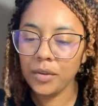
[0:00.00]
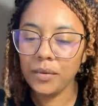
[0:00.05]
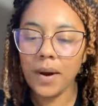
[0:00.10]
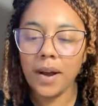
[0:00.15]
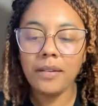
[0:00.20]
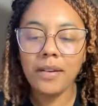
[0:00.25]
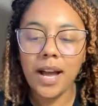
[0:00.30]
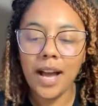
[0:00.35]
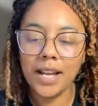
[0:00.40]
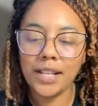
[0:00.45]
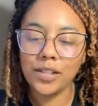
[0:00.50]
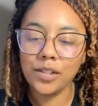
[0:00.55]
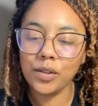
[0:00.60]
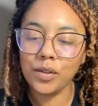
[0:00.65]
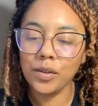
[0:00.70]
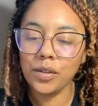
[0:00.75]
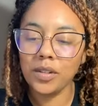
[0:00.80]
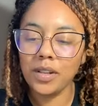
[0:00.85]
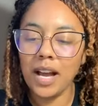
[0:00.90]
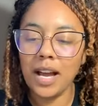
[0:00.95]
Throughout high
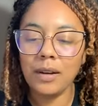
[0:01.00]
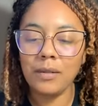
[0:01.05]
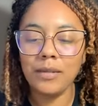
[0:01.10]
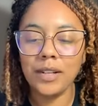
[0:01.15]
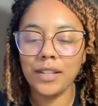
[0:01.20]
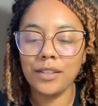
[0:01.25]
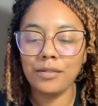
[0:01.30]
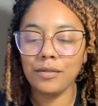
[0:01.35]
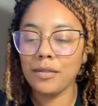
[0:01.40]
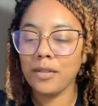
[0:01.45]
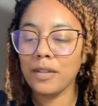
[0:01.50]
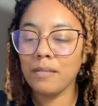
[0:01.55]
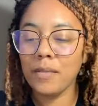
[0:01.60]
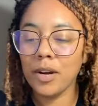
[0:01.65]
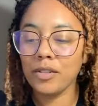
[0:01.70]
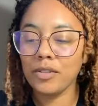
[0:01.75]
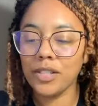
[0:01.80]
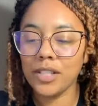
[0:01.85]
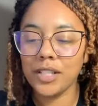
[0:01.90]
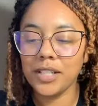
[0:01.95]
school, I went through the
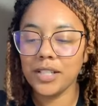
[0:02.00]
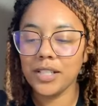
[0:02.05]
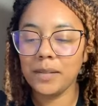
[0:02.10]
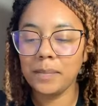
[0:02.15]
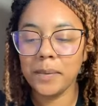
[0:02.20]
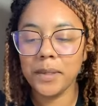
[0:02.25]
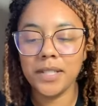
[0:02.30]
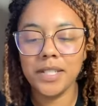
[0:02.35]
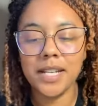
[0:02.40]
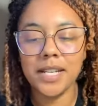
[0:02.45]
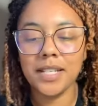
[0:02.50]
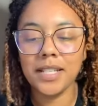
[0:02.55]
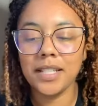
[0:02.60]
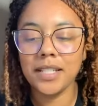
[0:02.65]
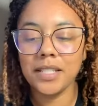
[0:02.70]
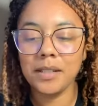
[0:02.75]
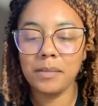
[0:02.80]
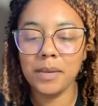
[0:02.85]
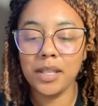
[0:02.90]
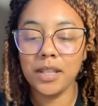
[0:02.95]
motions,
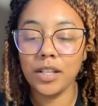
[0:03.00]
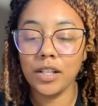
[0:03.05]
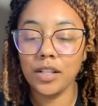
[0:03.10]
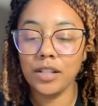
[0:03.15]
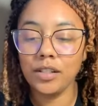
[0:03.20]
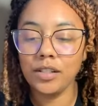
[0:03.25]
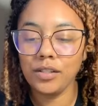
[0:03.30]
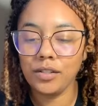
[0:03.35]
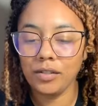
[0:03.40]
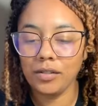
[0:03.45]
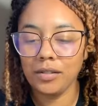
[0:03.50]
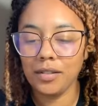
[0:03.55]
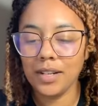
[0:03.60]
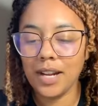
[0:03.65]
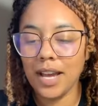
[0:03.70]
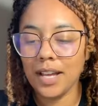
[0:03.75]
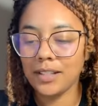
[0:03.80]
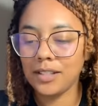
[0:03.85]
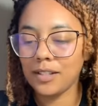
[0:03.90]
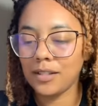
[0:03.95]
pretending to be the good
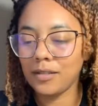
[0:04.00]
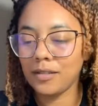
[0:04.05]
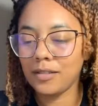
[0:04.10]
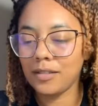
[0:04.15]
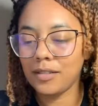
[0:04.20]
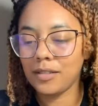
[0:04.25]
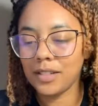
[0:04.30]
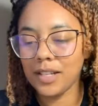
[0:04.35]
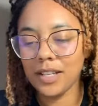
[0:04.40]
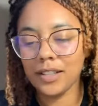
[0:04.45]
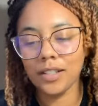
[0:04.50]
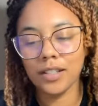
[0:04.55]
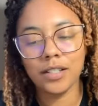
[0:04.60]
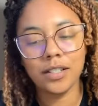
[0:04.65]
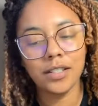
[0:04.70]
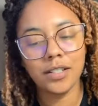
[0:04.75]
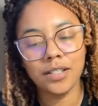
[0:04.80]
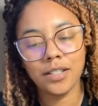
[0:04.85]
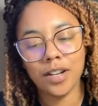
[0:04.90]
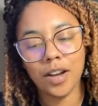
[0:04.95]
student at school and the
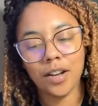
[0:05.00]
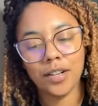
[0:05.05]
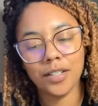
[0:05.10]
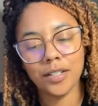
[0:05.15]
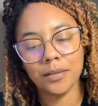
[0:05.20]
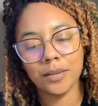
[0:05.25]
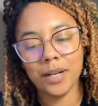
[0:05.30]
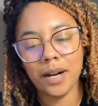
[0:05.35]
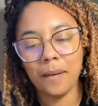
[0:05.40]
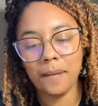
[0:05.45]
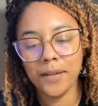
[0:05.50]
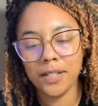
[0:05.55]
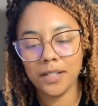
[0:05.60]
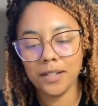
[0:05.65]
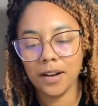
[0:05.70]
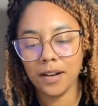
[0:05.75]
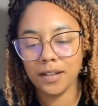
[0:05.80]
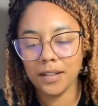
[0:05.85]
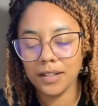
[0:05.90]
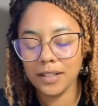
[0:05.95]
good daughter when I was
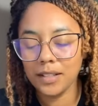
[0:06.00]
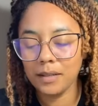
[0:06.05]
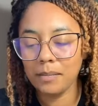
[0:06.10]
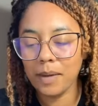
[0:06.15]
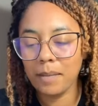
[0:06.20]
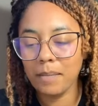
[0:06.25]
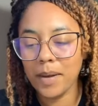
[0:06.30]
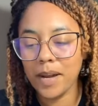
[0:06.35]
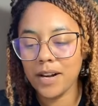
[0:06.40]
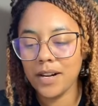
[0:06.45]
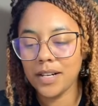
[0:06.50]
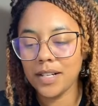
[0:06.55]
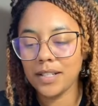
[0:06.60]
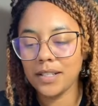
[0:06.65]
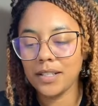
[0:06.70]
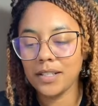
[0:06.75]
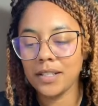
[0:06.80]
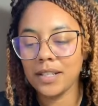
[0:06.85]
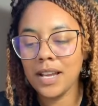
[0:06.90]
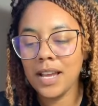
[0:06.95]
talking to my
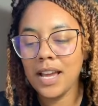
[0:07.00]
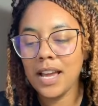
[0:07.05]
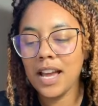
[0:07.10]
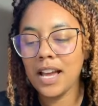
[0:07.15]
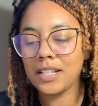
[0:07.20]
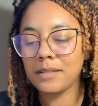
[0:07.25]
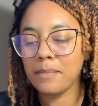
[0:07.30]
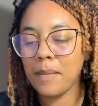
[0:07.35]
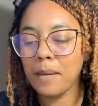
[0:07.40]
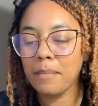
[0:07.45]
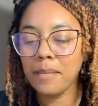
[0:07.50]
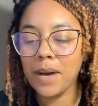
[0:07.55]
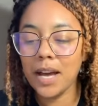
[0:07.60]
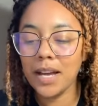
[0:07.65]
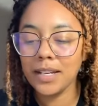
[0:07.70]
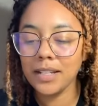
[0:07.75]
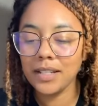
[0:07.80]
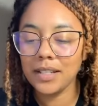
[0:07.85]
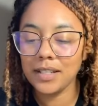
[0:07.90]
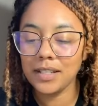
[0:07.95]
parents, as my
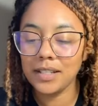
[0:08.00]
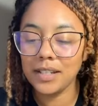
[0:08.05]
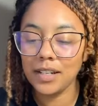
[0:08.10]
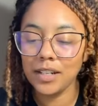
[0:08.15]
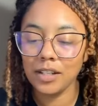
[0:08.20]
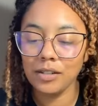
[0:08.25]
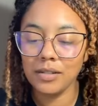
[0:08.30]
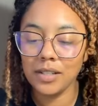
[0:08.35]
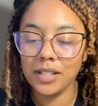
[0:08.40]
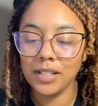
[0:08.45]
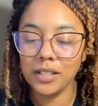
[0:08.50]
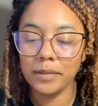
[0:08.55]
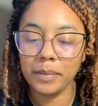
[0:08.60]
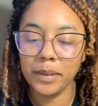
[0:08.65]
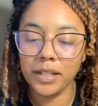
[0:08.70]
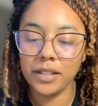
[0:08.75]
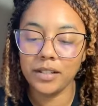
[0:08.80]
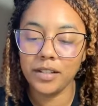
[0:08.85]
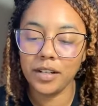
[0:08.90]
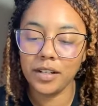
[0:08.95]
mind continued to
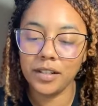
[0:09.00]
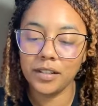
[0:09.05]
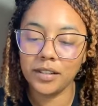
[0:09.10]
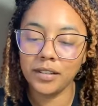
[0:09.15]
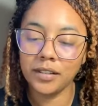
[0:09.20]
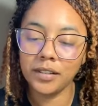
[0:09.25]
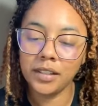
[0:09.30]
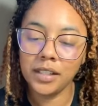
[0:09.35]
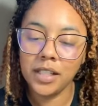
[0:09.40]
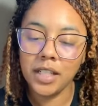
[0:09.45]
splinter.